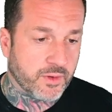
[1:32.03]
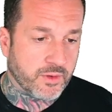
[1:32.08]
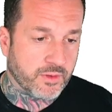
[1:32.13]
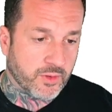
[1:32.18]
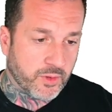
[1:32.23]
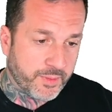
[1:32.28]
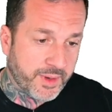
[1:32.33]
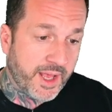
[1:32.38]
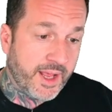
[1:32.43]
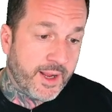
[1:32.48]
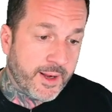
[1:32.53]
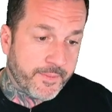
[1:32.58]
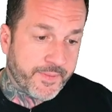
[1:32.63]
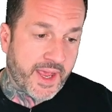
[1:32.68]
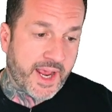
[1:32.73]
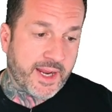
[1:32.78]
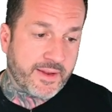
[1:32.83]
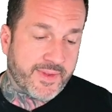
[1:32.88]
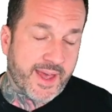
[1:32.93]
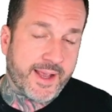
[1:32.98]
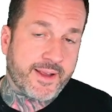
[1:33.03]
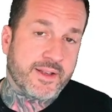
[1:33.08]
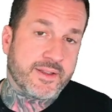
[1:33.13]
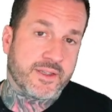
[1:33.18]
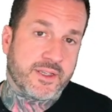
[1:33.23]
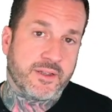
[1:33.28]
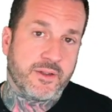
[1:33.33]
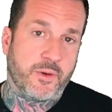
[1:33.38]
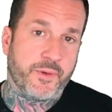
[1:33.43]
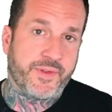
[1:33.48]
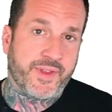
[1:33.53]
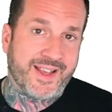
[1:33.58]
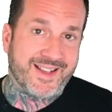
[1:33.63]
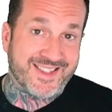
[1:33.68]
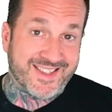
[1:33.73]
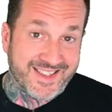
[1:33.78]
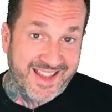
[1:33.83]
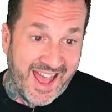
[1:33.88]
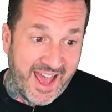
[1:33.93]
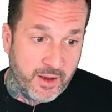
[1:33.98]
row group. And that can slow
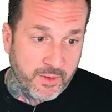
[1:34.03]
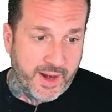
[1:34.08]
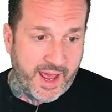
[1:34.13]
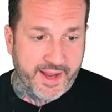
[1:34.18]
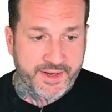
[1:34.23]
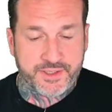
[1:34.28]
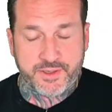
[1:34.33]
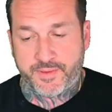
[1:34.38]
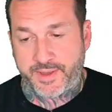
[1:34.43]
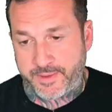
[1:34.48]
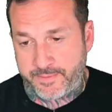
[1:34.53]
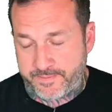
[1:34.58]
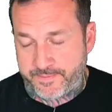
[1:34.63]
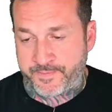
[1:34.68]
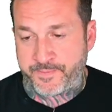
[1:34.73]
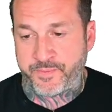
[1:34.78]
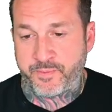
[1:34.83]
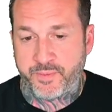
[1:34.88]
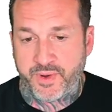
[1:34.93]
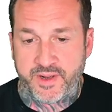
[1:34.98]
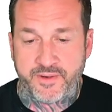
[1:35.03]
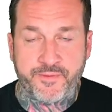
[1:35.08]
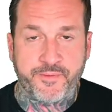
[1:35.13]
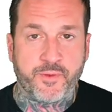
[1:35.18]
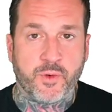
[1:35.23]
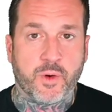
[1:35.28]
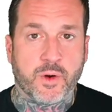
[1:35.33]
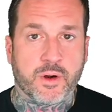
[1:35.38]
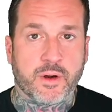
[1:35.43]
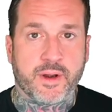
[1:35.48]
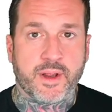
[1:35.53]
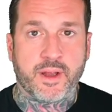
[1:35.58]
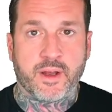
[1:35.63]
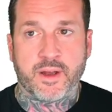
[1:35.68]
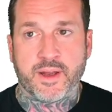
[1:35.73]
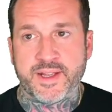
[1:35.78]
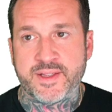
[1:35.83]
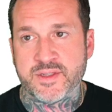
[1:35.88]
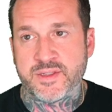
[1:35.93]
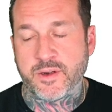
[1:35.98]
things down, actually. But for
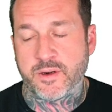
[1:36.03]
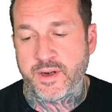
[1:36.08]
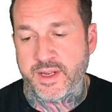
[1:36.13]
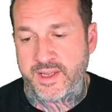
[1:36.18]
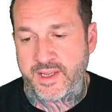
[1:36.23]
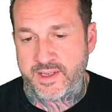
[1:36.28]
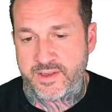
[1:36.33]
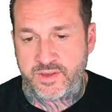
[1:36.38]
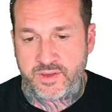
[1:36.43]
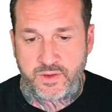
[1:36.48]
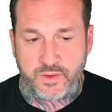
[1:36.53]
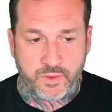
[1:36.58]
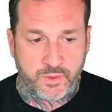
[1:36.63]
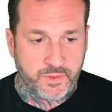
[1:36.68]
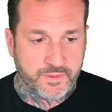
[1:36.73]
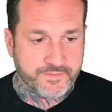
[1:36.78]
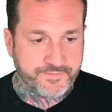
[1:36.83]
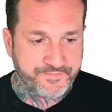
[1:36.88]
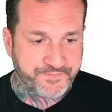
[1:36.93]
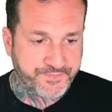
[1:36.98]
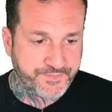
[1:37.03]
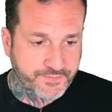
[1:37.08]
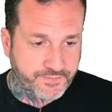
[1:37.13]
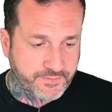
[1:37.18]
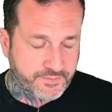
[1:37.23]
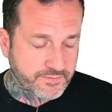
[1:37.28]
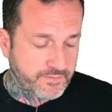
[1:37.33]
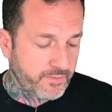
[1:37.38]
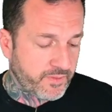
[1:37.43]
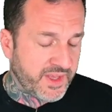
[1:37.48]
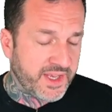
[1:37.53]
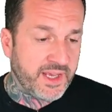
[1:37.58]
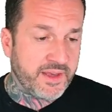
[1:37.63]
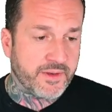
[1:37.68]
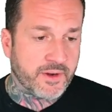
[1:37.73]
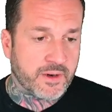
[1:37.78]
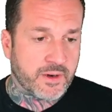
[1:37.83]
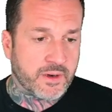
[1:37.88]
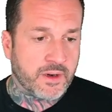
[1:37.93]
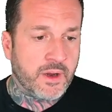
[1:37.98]
uh, inserting into
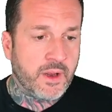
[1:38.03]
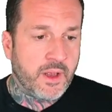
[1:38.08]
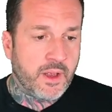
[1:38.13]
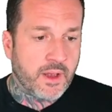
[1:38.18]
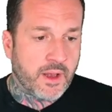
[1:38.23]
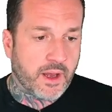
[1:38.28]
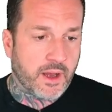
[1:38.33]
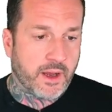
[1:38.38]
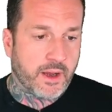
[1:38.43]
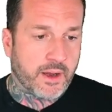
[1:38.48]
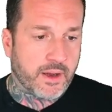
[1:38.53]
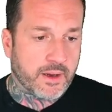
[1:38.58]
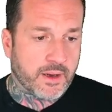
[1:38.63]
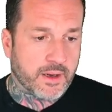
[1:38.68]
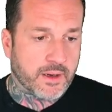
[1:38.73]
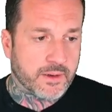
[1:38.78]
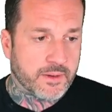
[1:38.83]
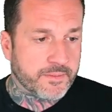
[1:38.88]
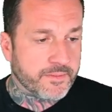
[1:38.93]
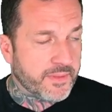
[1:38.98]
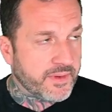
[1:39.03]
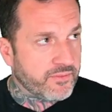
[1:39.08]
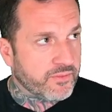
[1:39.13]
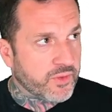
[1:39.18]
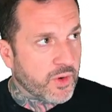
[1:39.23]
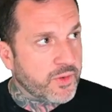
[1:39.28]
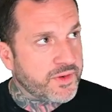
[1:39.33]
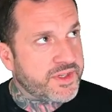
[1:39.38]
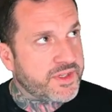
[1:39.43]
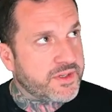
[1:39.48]
either uh, um, row